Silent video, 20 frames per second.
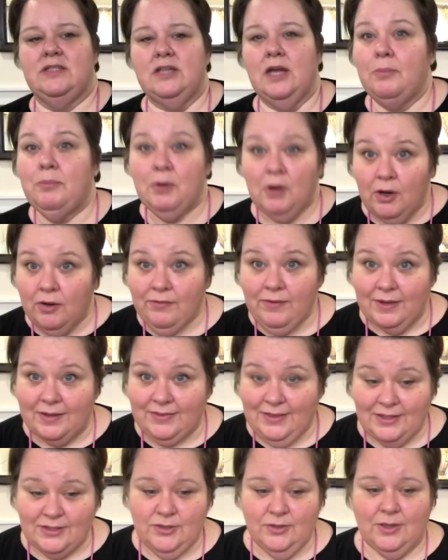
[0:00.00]
not perfect,
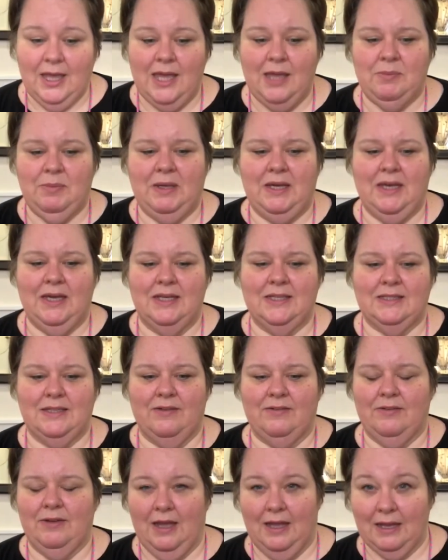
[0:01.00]
that's okay, because
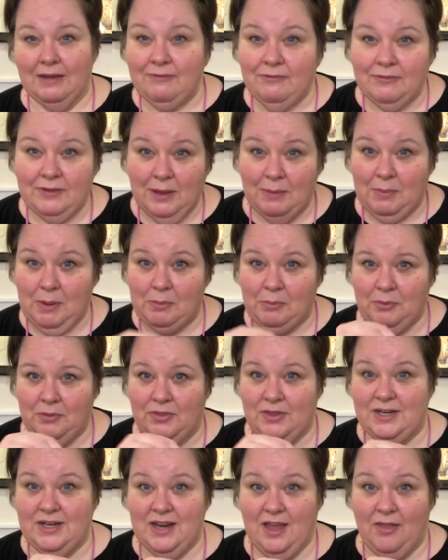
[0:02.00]
I've come up with
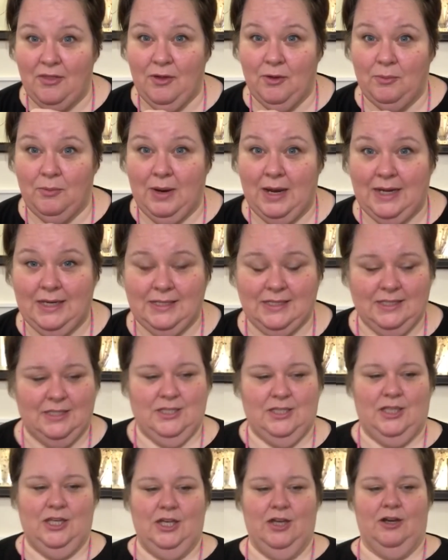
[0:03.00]
another way to
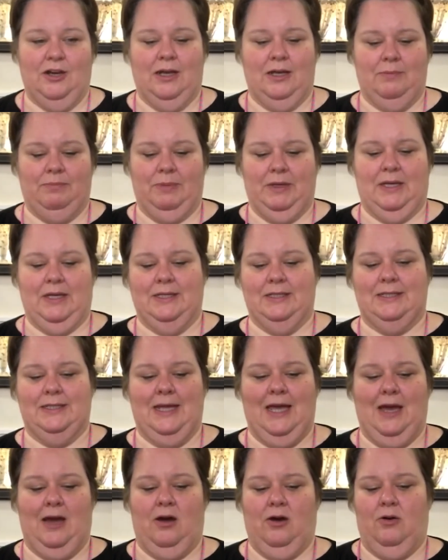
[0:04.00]
secure it, because
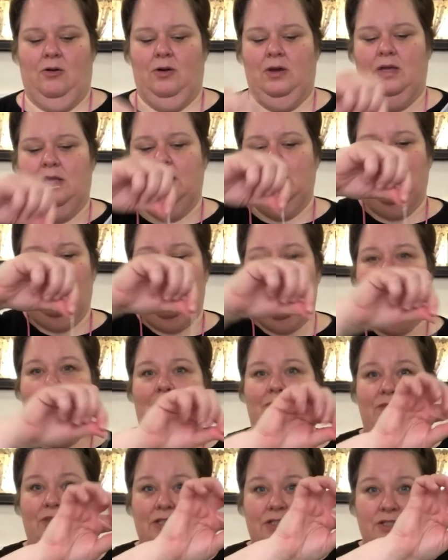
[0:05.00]
now I
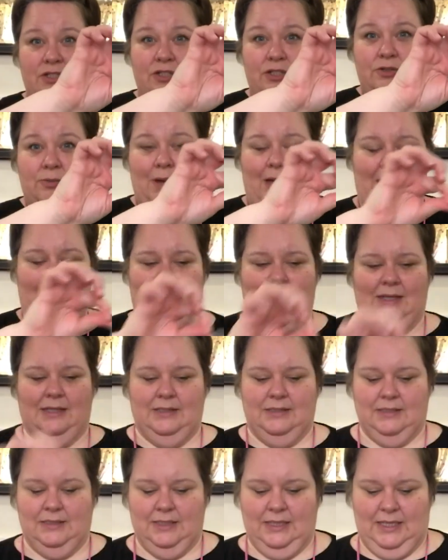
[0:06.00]
have these two
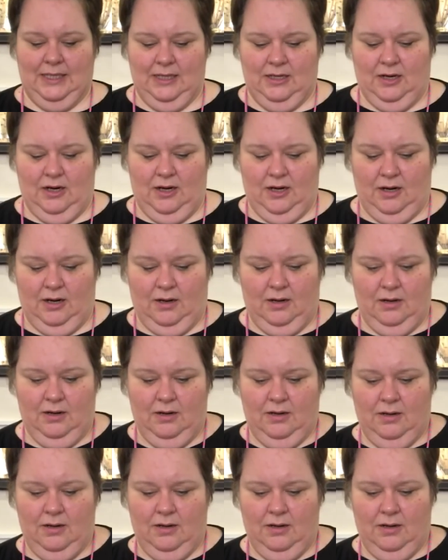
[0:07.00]
ends here,